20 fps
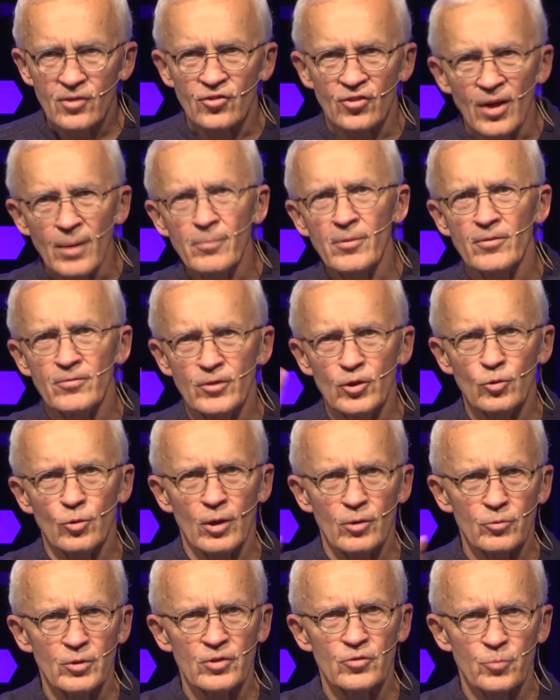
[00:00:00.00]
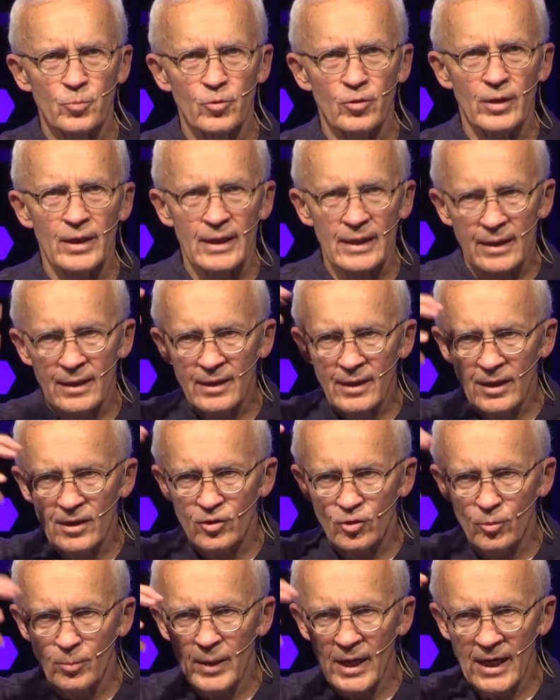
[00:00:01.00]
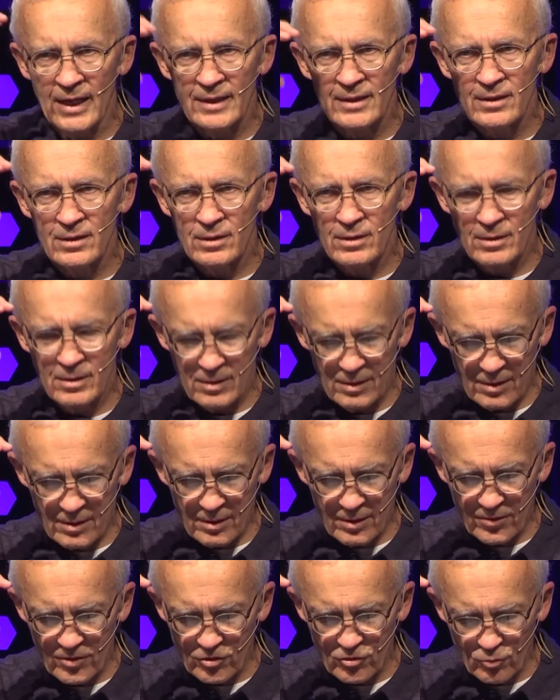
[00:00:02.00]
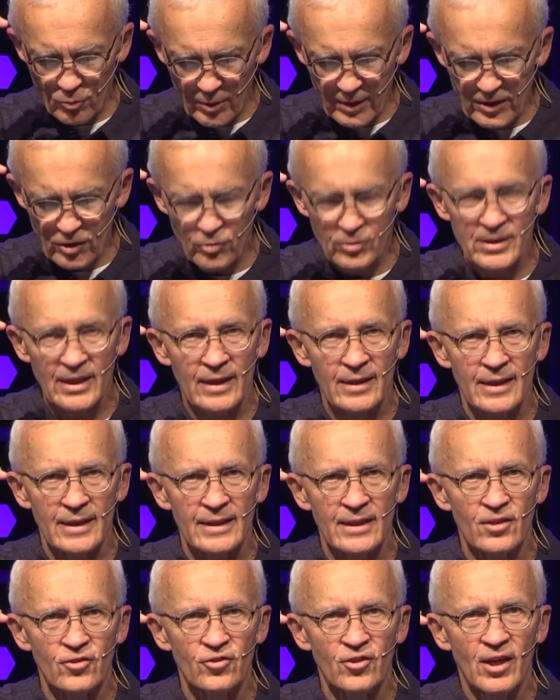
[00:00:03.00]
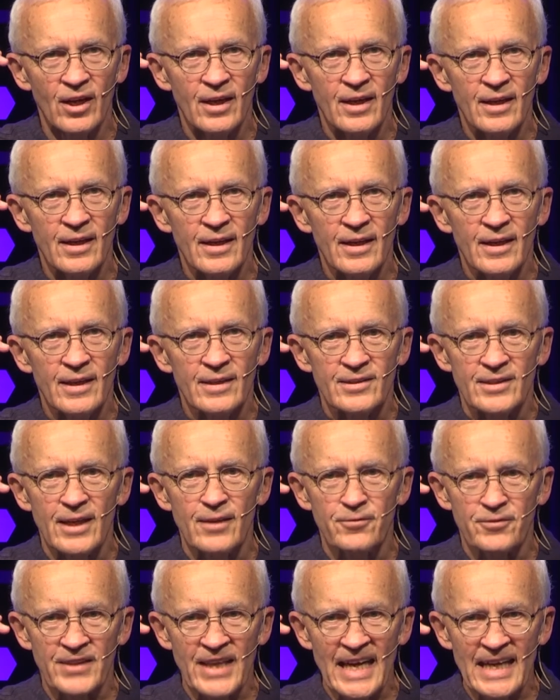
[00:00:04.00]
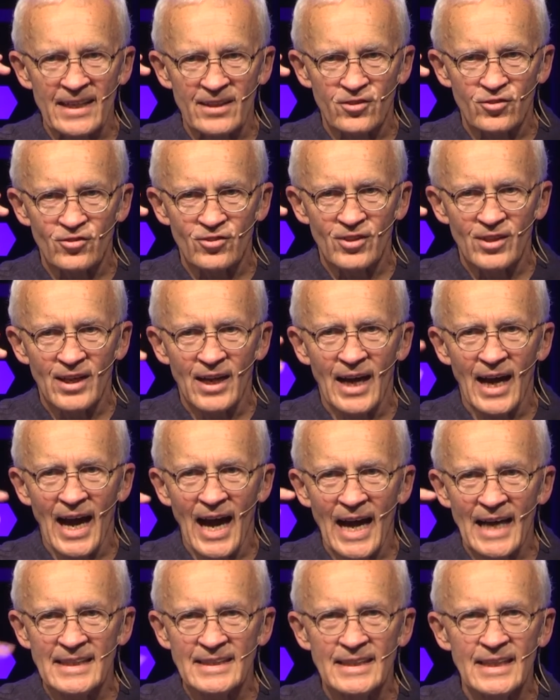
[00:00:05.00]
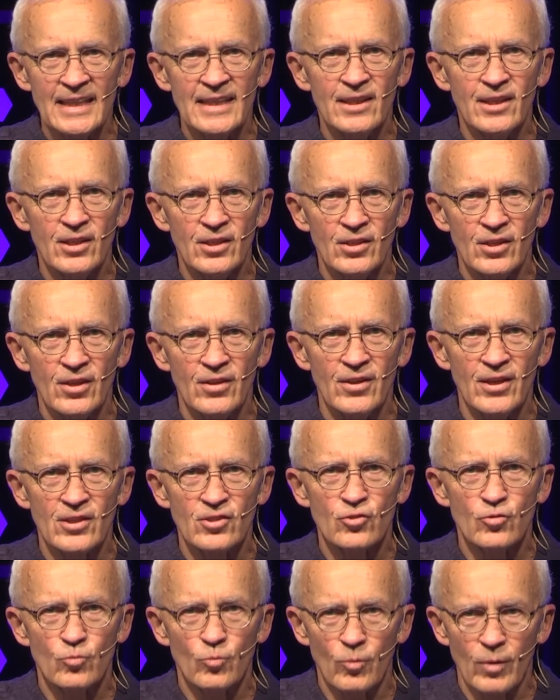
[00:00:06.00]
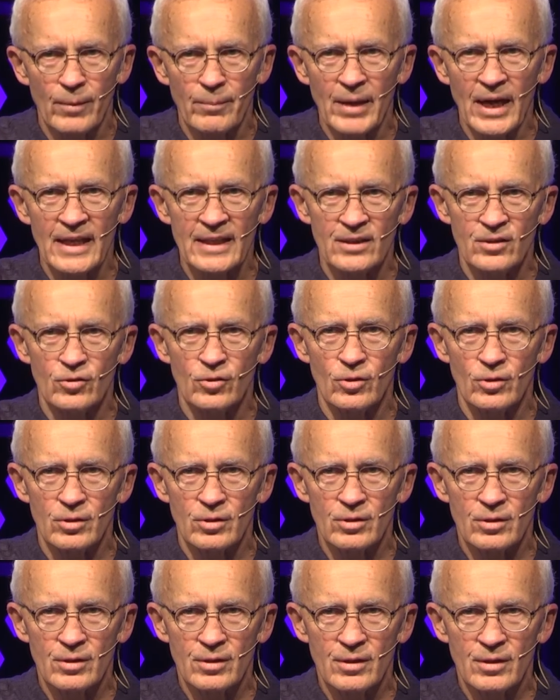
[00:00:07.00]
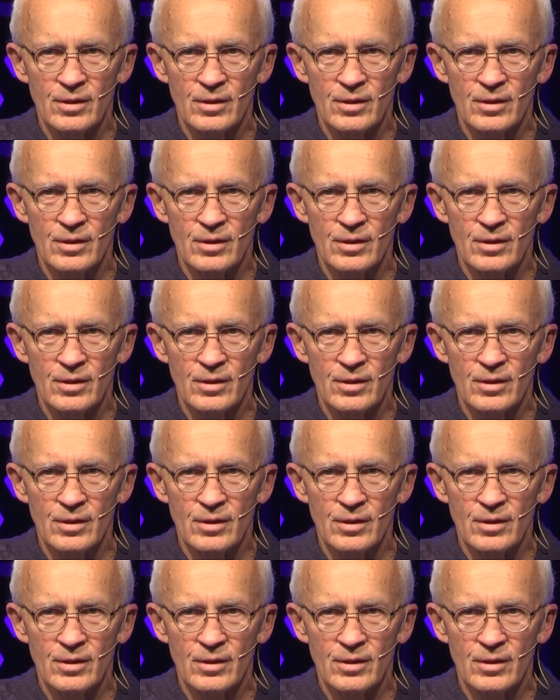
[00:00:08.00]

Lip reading: Some of you are whispering in your mind, the story you're telling is, Dave, thanks, I needed this reminder.